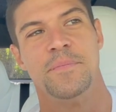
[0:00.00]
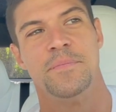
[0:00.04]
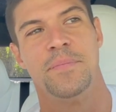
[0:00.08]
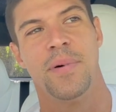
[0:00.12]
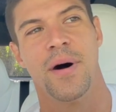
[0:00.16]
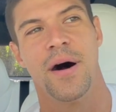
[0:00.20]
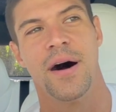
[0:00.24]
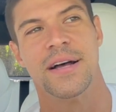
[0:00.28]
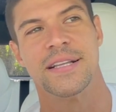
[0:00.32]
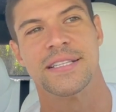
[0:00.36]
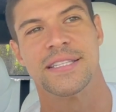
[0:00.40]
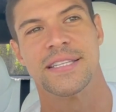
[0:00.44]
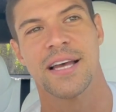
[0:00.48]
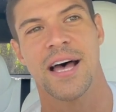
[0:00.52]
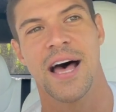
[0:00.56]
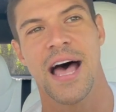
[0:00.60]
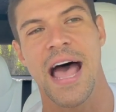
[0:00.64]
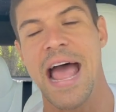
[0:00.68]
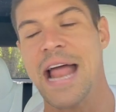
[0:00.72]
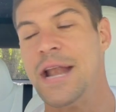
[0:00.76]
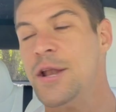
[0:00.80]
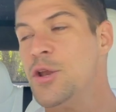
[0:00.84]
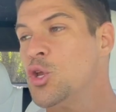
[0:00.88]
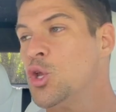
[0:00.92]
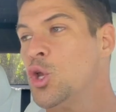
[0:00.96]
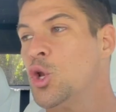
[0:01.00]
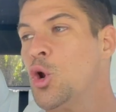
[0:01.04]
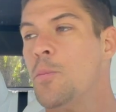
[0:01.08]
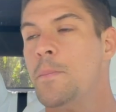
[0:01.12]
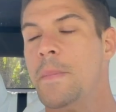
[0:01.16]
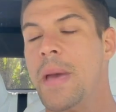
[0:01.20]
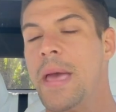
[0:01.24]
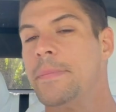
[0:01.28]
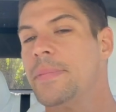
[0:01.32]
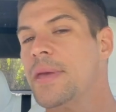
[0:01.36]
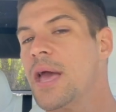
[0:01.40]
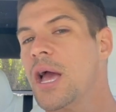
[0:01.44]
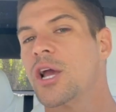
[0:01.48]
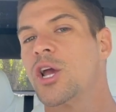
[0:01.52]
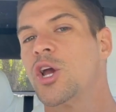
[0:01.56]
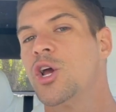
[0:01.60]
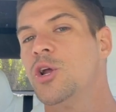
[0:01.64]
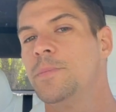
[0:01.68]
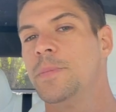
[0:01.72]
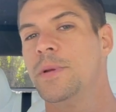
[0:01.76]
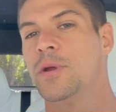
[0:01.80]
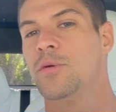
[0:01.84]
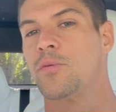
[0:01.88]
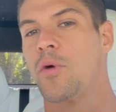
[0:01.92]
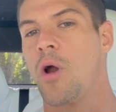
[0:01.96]
But, and you know, maybe I
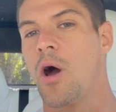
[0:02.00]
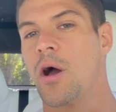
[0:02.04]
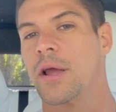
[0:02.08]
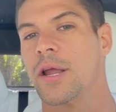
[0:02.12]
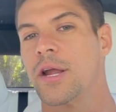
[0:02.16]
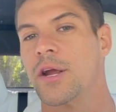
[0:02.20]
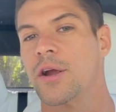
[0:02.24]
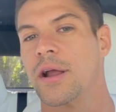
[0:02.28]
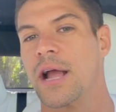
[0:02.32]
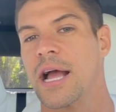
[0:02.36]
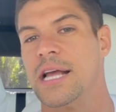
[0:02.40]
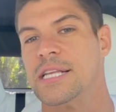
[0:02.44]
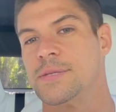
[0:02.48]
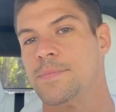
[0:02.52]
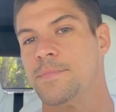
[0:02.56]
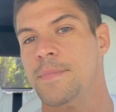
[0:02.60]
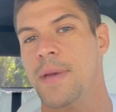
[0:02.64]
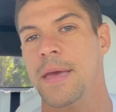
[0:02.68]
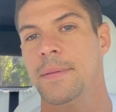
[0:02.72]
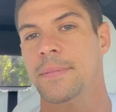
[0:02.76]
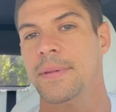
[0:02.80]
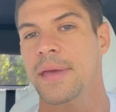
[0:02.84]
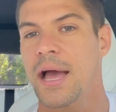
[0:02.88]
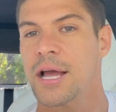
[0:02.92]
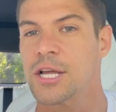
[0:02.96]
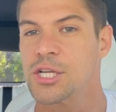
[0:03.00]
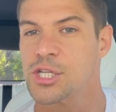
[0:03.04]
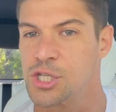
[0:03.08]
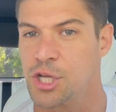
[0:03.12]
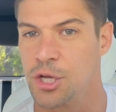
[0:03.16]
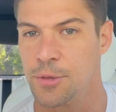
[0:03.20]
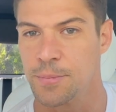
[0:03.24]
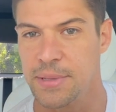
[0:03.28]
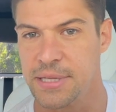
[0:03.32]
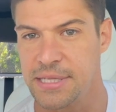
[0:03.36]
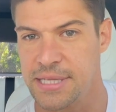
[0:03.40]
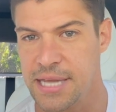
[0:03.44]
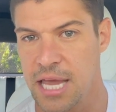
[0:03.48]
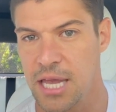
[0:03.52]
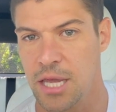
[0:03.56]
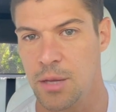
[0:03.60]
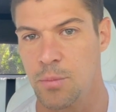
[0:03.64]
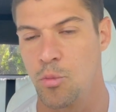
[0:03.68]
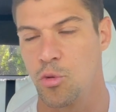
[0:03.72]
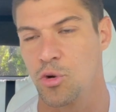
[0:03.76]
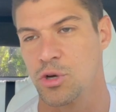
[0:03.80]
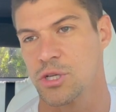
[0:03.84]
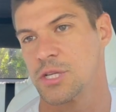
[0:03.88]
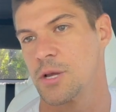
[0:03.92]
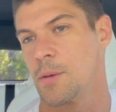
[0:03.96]
could be wrong here, guys. Maybe I should be taking
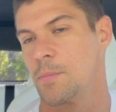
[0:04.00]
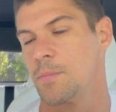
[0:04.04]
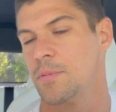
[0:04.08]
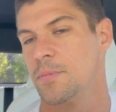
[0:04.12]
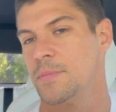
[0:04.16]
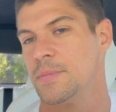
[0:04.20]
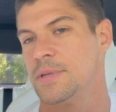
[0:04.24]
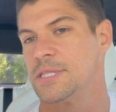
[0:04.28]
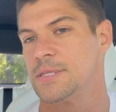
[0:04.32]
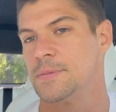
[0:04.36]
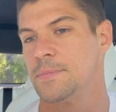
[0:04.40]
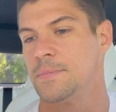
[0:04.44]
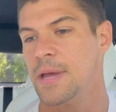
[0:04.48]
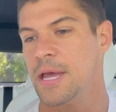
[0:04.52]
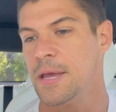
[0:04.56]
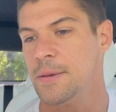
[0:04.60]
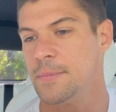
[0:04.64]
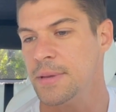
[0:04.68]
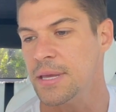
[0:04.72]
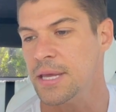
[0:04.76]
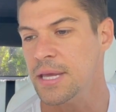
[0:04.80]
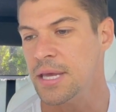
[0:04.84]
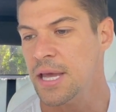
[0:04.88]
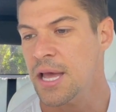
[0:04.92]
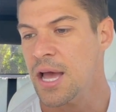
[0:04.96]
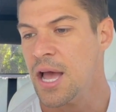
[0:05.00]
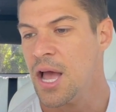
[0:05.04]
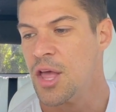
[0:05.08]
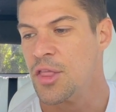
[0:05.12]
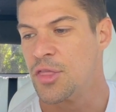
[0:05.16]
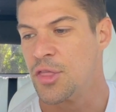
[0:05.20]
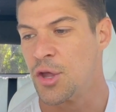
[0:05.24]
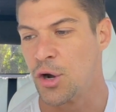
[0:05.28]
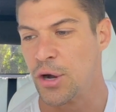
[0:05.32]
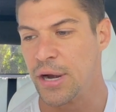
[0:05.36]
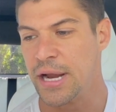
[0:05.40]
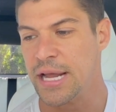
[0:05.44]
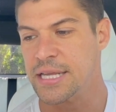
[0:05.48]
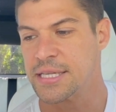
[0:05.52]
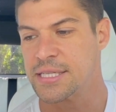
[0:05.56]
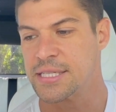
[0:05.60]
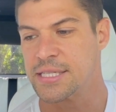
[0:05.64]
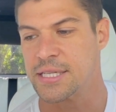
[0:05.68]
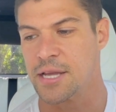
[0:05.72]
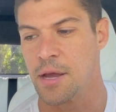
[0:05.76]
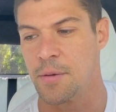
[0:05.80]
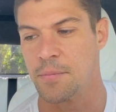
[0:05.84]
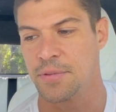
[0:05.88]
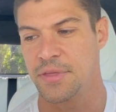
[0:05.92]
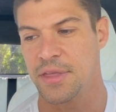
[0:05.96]
more supplements. Maybe there is
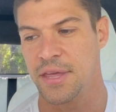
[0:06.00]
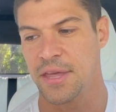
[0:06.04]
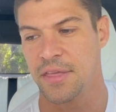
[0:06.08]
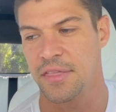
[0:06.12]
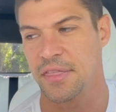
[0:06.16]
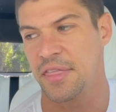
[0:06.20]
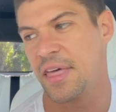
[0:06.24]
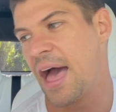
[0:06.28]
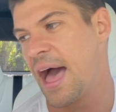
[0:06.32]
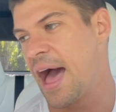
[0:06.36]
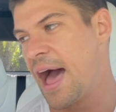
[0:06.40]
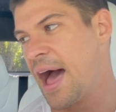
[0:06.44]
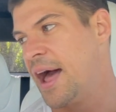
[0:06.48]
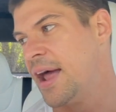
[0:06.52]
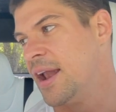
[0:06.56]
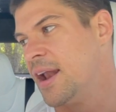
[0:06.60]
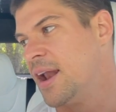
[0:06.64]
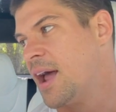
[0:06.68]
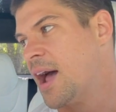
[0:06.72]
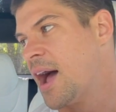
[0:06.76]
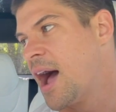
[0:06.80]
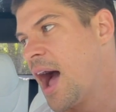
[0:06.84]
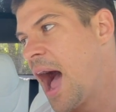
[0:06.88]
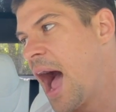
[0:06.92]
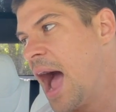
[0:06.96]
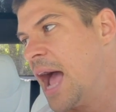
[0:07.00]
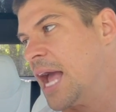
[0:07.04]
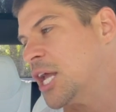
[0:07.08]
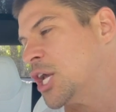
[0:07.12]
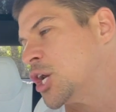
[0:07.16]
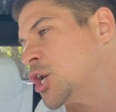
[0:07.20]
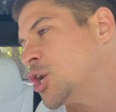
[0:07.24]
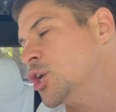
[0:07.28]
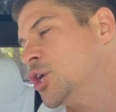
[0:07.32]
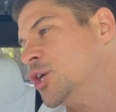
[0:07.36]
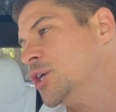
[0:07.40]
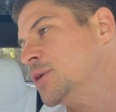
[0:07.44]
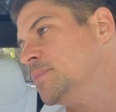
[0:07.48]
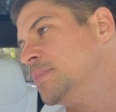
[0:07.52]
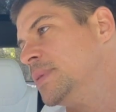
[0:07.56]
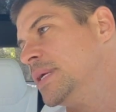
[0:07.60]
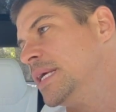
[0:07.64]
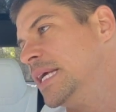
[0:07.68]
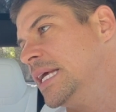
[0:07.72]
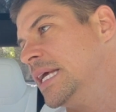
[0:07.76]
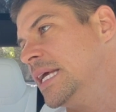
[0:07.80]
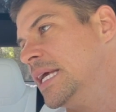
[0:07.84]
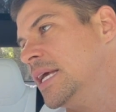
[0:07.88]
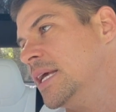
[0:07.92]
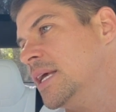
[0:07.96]
something that I could
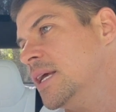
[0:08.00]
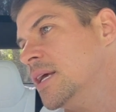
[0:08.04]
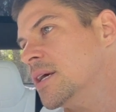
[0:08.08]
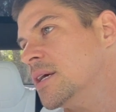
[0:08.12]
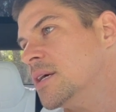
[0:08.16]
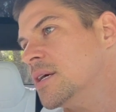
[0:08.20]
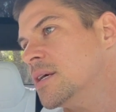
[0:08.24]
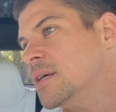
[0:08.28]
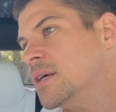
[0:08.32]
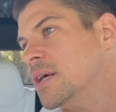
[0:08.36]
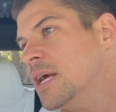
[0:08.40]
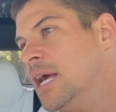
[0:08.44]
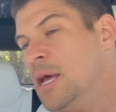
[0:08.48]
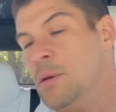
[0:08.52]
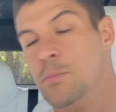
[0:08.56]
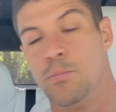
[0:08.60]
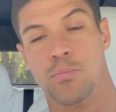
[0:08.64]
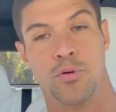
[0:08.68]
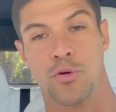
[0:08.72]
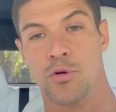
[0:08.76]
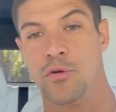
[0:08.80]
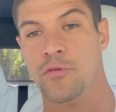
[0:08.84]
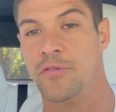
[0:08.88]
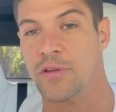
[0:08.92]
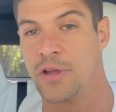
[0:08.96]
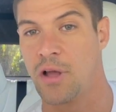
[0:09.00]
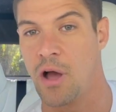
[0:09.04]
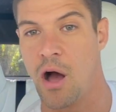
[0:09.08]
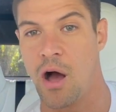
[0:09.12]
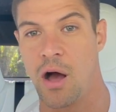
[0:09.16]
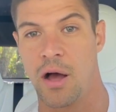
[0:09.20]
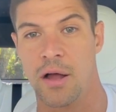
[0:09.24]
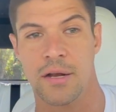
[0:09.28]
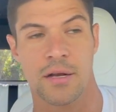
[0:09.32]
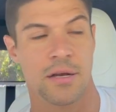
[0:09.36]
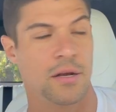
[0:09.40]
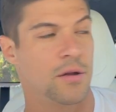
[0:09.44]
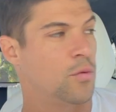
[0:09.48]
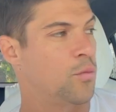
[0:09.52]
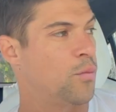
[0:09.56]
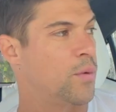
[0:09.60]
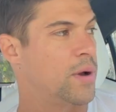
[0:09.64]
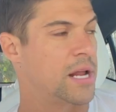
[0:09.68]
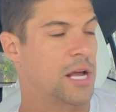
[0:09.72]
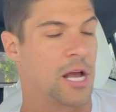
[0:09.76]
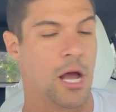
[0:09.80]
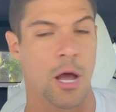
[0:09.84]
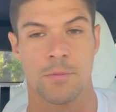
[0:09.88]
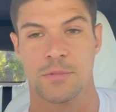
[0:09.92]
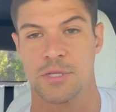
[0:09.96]
be improving on
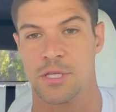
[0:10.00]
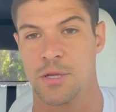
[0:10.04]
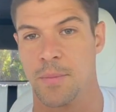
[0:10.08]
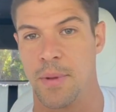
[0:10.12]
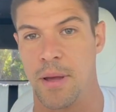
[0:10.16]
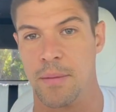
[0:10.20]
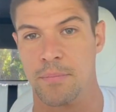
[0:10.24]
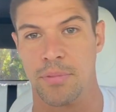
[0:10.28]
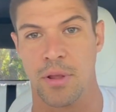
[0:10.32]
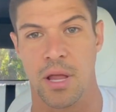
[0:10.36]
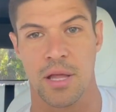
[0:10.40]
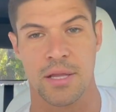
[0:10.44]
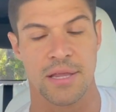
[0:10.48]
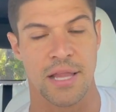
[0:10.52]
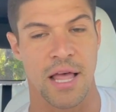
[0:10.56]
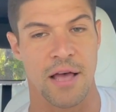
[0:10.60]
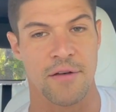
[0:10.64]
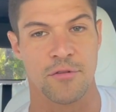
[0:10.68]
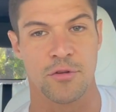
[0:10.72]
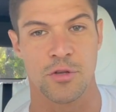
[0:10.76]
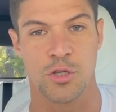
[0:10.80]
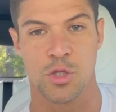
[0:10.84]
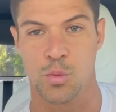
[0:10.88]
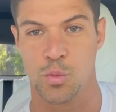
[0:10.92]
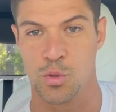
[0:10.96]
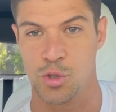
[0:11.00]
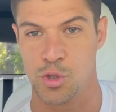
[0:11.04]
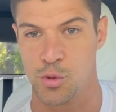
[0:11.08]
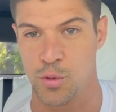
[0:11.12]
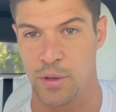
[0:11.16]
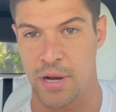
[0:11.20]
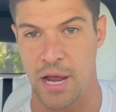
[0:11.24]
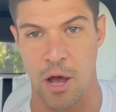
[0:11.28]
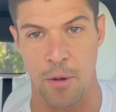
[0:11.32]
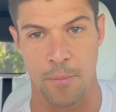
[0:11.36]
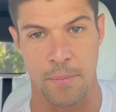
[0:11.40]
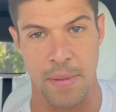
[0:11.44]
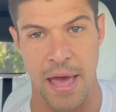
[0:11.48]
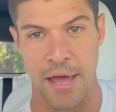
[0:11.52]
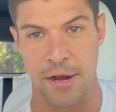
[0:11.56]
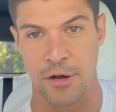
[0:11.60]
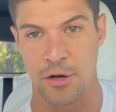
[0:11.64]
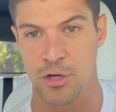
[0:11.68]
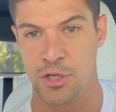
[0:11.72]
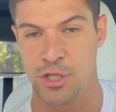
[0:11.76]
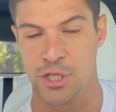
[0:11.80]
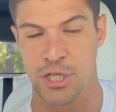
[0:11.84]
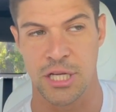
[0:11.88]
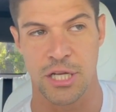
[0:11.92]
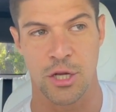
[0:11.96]
when it comes to my blood levels, which would help
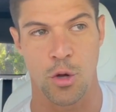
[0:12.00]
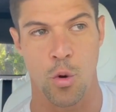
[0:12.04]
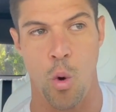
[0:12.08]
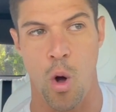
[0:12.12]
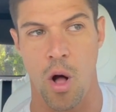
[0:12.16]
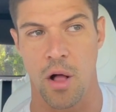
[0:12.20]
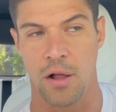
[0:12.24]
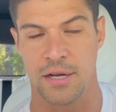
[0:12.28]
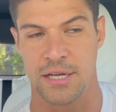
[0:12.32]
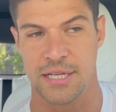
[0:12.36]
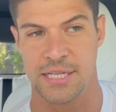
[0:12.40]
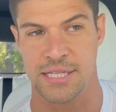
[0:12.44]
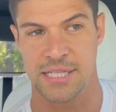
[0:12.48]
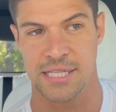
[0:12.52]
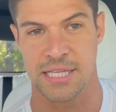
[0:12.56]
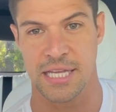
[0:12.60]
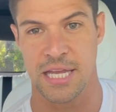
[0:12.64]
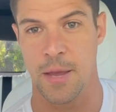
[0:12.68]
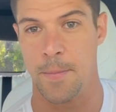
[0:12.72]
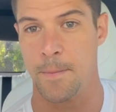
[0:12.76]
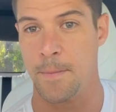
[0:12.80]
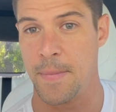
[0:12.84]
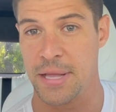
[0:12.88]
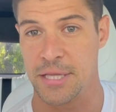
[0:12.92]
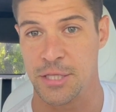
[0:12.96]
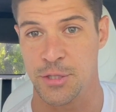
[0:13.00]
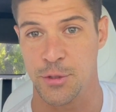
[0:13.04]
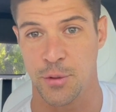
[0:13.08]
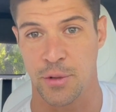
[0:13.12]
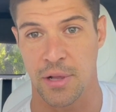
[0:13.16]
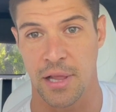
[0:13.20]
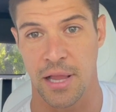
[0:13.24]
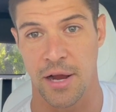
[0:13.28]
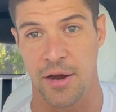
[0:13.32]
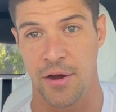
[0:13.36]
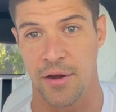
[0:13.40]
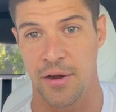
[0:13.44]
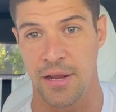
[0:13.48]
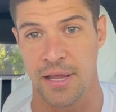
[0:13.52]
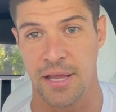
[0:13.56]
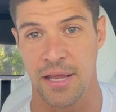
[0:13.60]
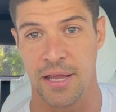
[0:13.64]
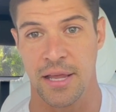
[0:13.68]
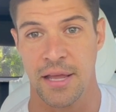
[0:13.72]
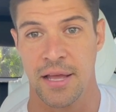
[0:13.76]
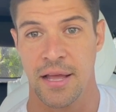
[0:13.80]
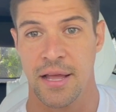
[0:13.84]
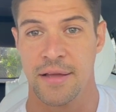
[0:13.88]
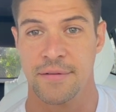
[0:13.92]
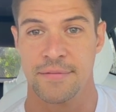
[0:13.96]
energy, quality sleep, mental
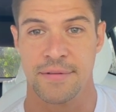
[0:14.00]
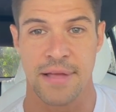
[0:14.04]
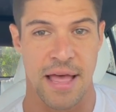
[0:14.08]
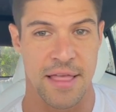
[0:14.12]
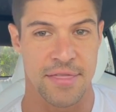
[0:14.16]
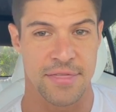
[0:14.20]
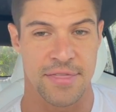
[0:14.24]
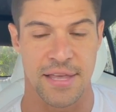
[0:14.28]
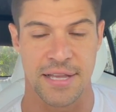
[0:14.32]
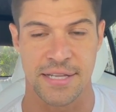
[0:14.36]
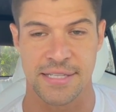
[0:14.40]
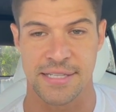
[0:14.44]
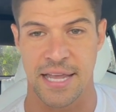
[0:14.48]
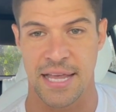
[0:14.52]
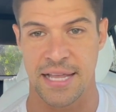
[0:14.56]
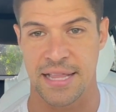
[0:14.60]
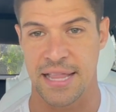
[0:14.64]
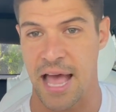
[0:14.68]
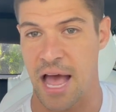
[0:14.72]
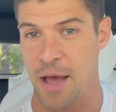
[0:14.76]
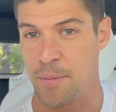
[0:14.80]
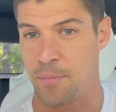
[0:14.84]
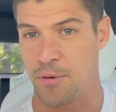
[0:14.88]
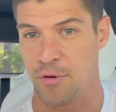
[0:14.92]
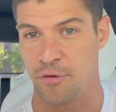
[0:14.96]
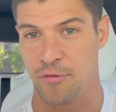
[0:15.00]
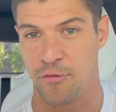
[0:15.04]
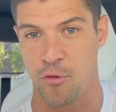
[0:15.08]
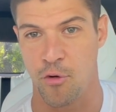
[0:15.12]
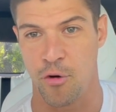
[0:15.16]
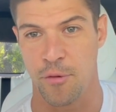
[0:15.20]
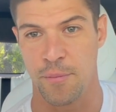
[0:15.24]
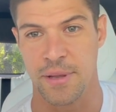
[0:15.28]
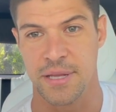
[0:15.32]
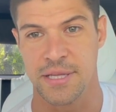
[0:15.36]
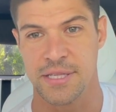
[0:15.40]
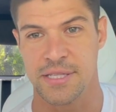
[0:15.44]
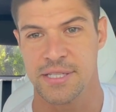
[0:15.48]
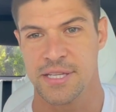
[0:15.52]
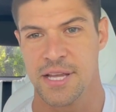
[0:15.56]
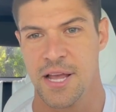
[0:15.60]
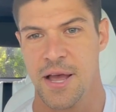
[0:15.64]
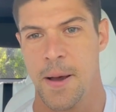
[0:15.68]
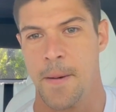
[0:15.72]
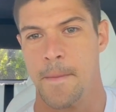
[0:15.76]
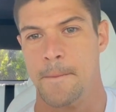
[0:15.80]
clarity, and things like that, performance.